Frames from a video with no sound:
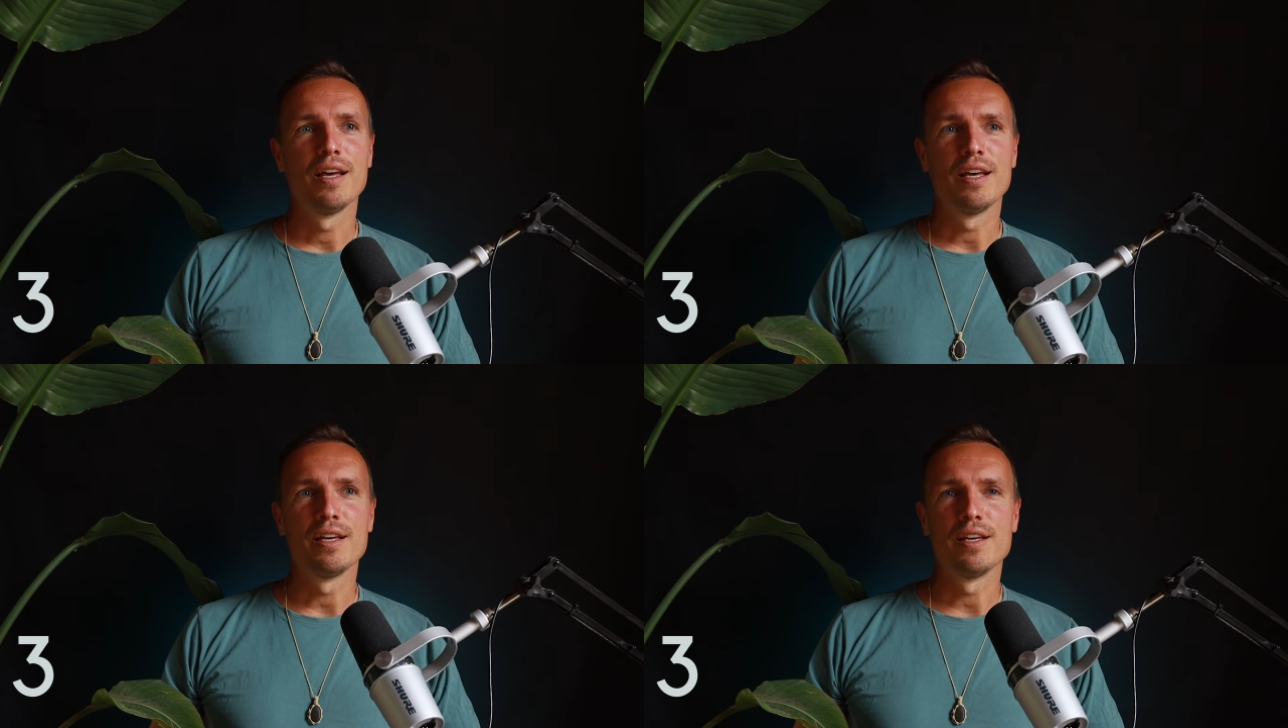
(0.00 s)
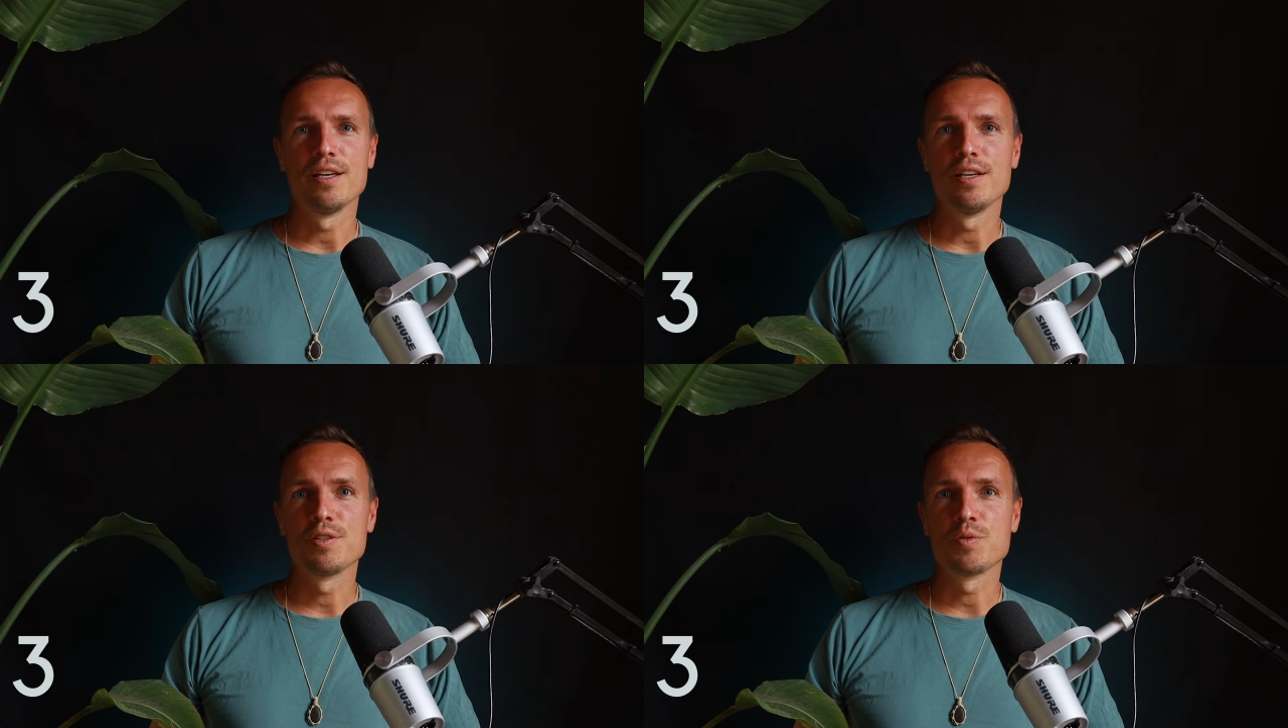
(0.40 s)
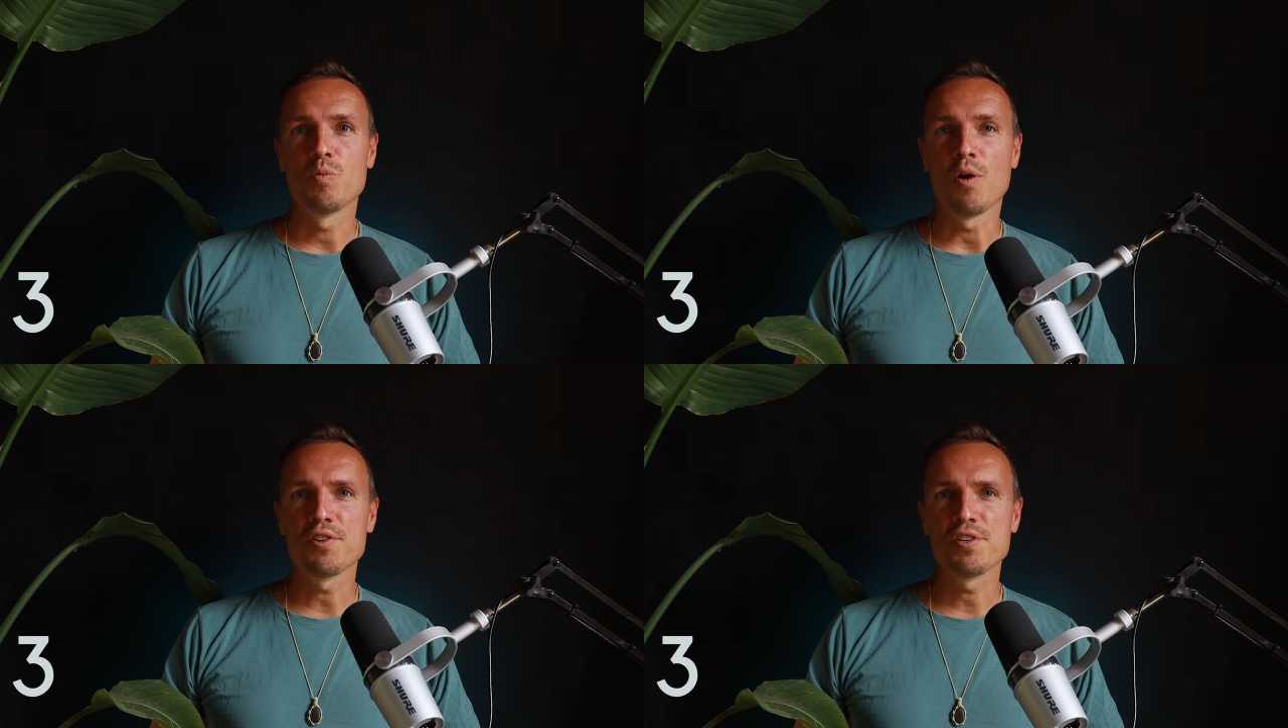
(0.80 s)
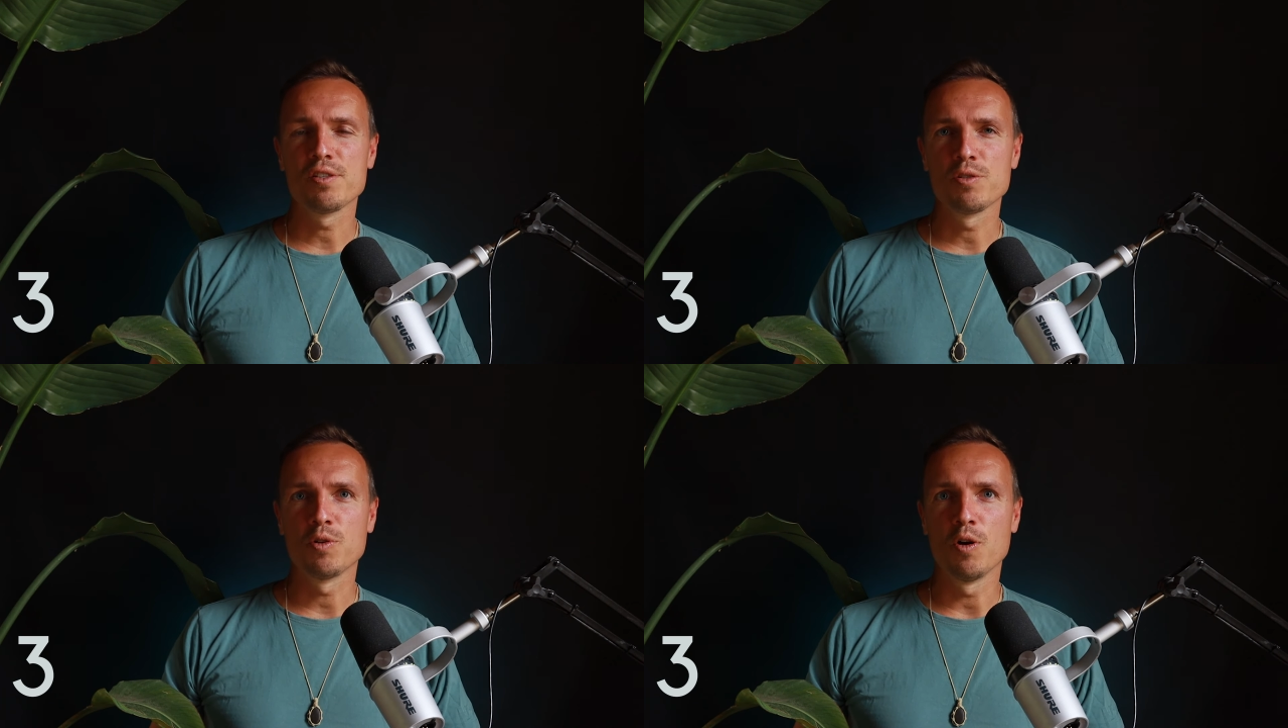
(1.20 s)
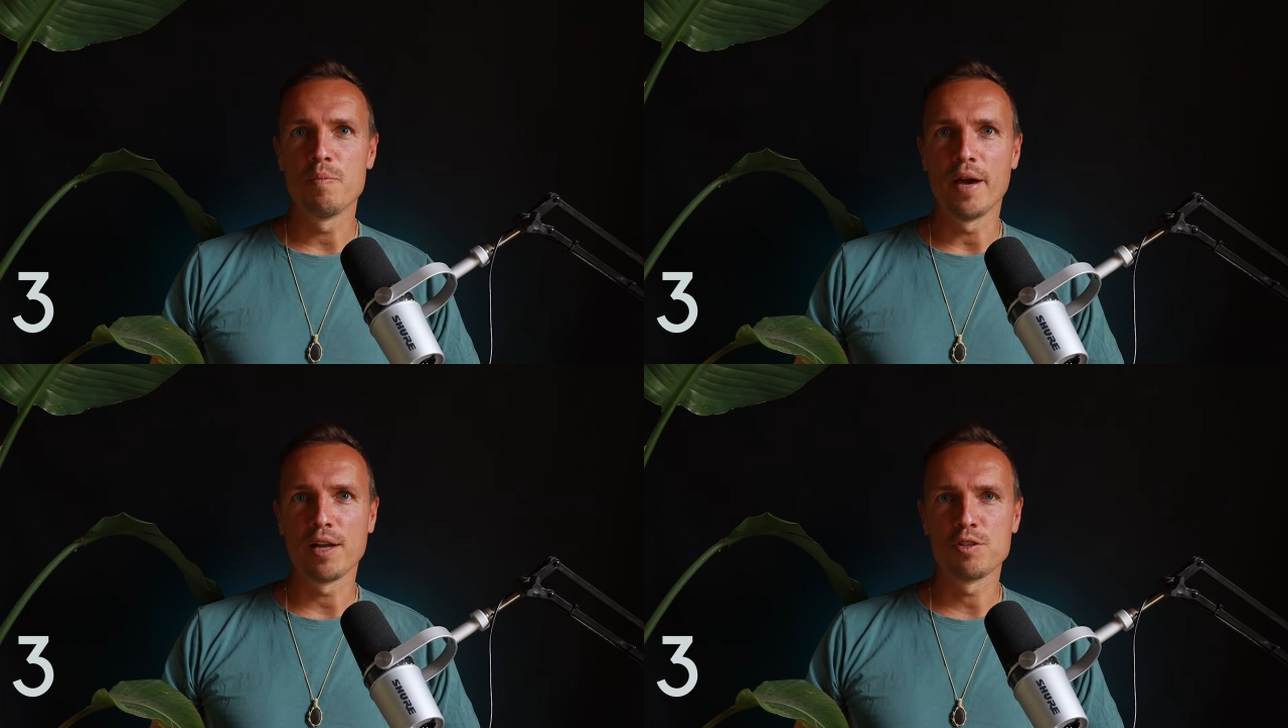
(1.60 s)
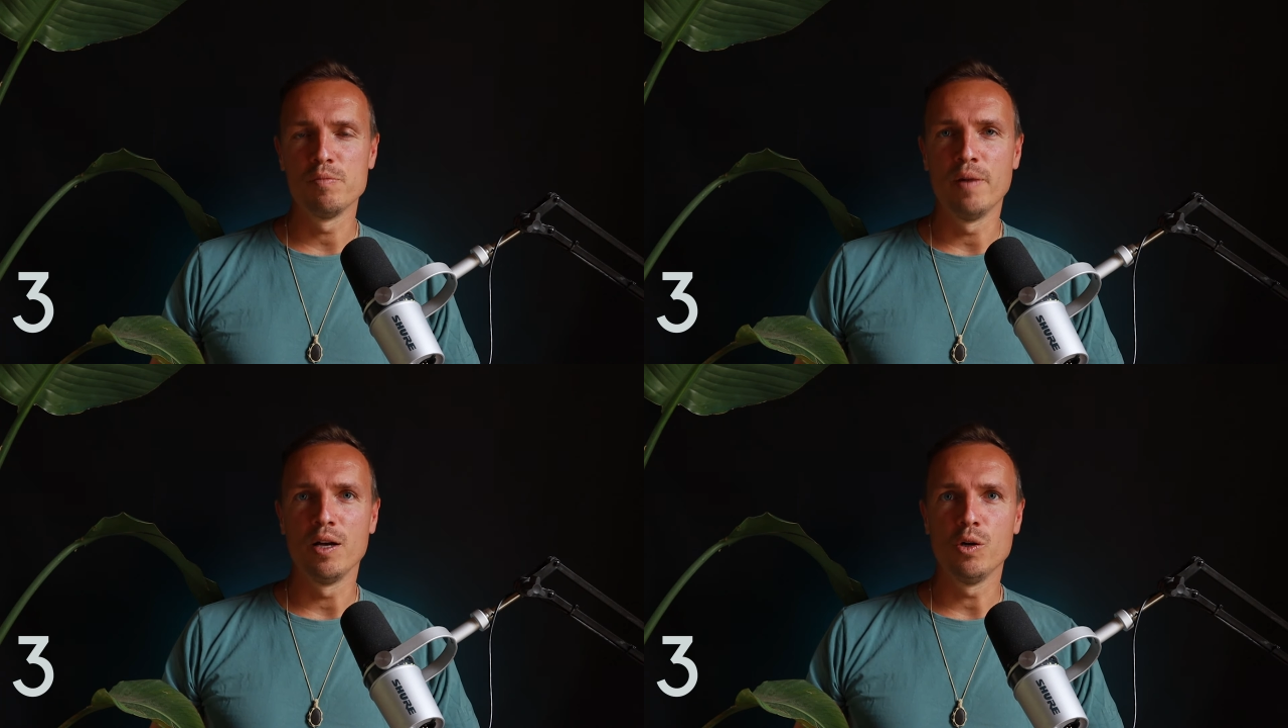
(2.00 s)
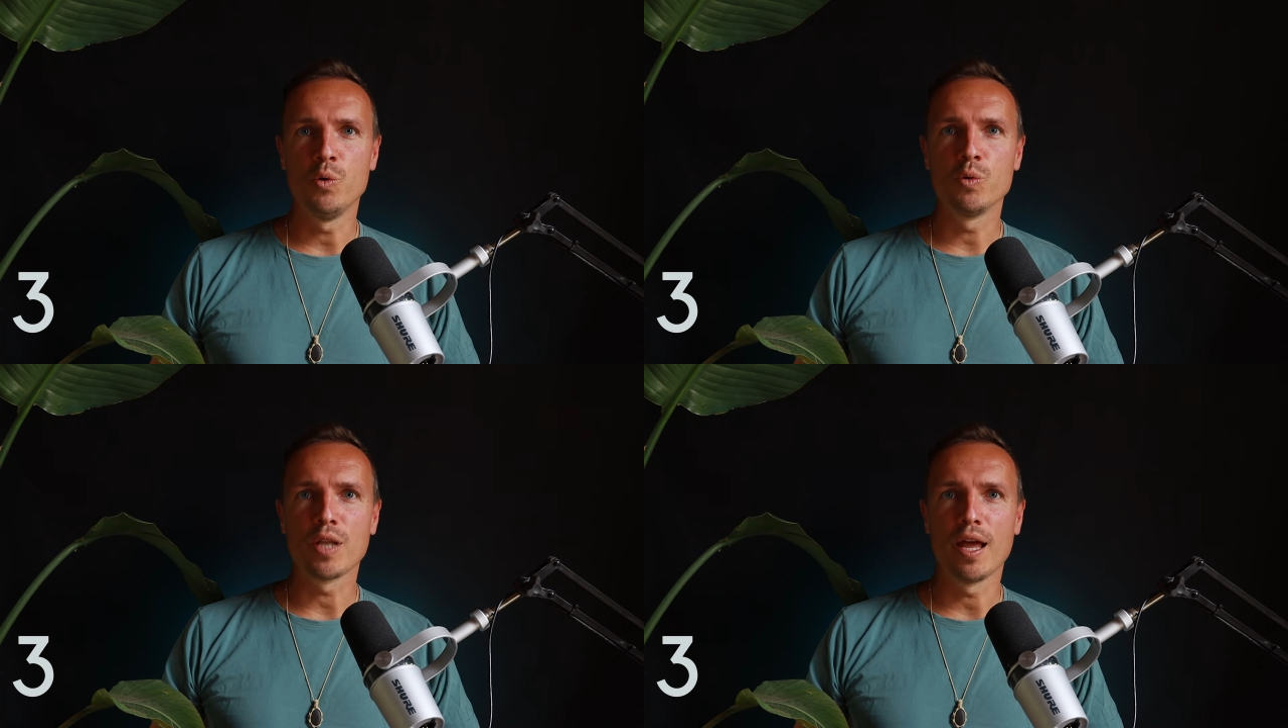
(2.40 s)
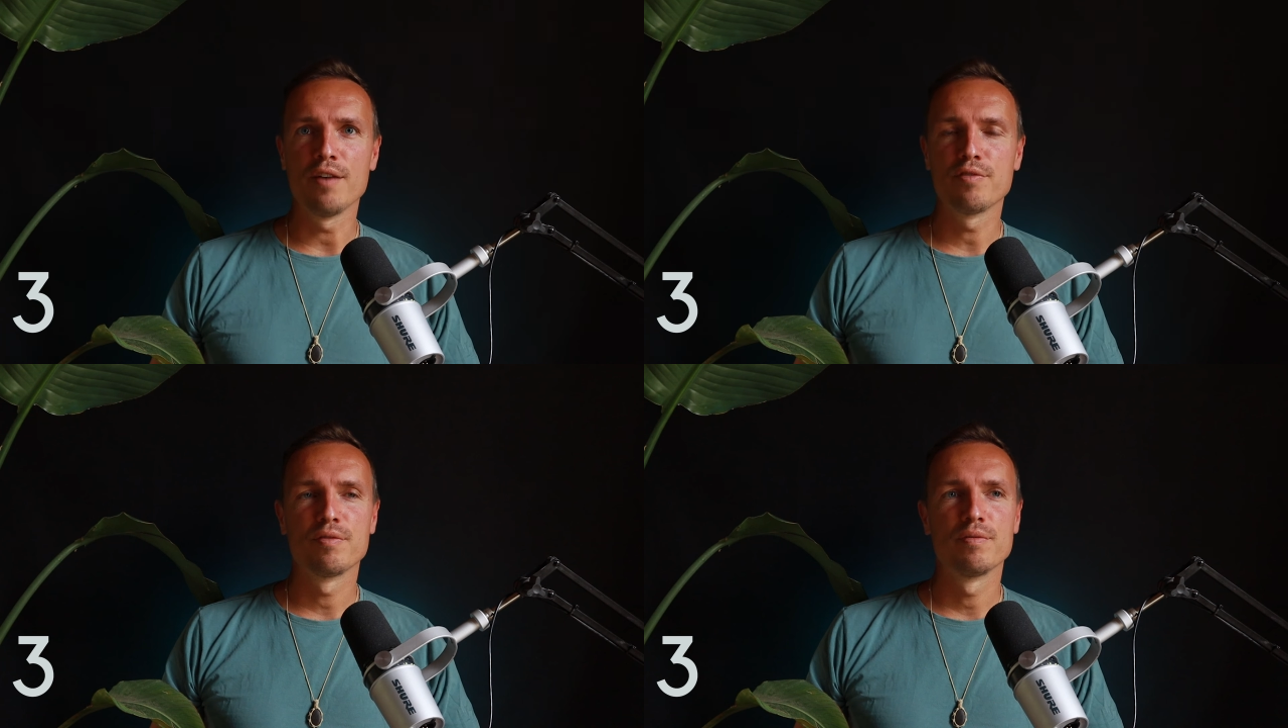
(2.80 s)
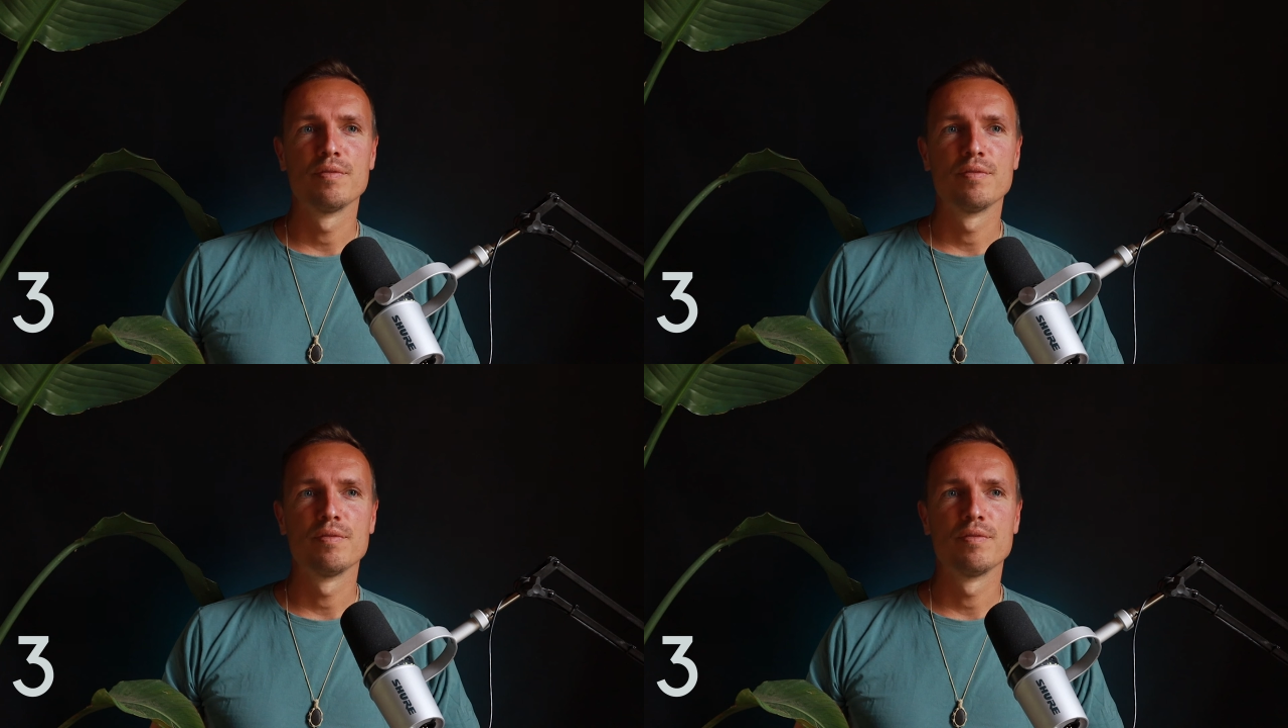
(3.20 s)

is wanting to go back to my old life.